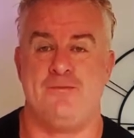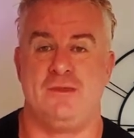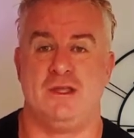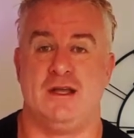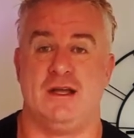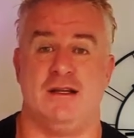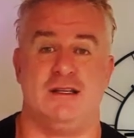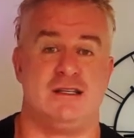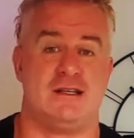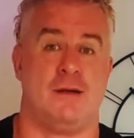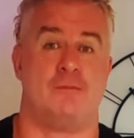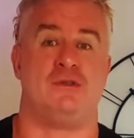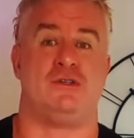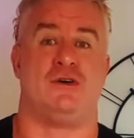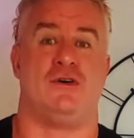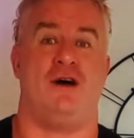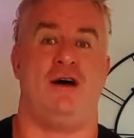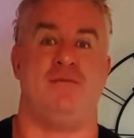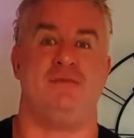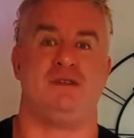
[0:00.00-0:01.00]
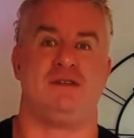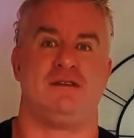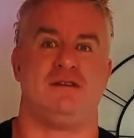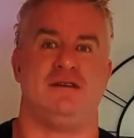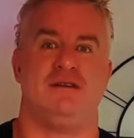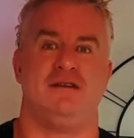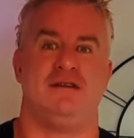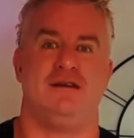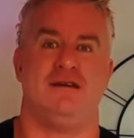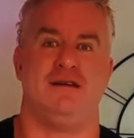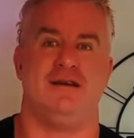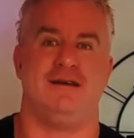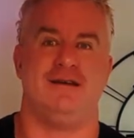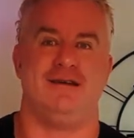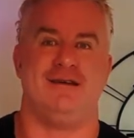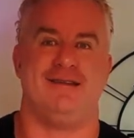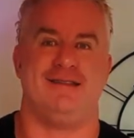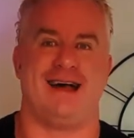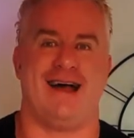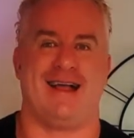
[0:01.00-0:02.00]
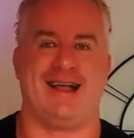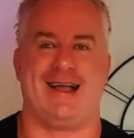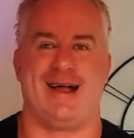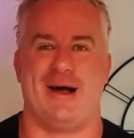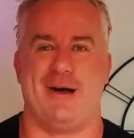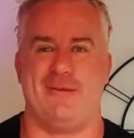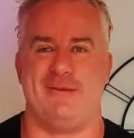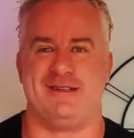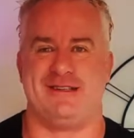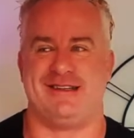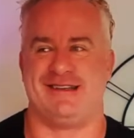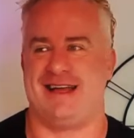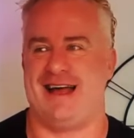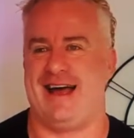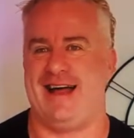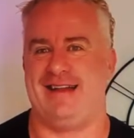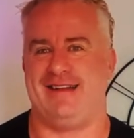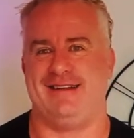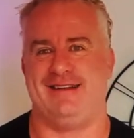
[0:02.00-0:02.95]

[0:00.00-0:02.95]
And sometimes that comes at